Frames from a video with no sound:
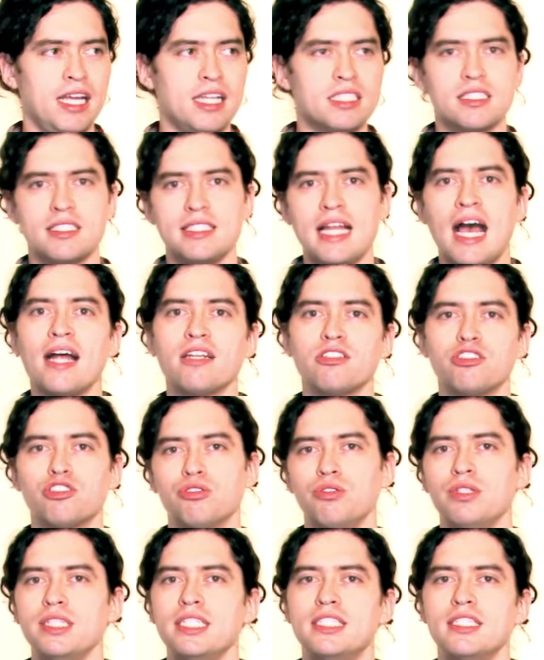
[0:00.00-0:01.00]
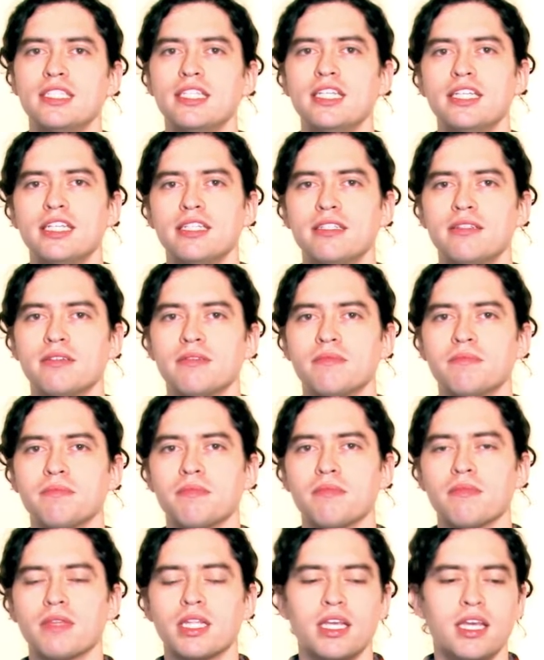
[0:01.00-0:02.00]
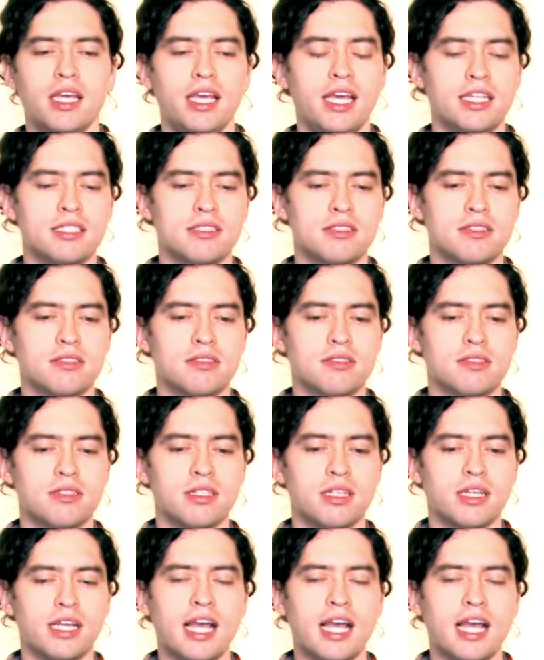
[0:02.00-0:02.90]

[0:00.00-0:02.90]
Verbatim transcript: it's not truly deleted. It's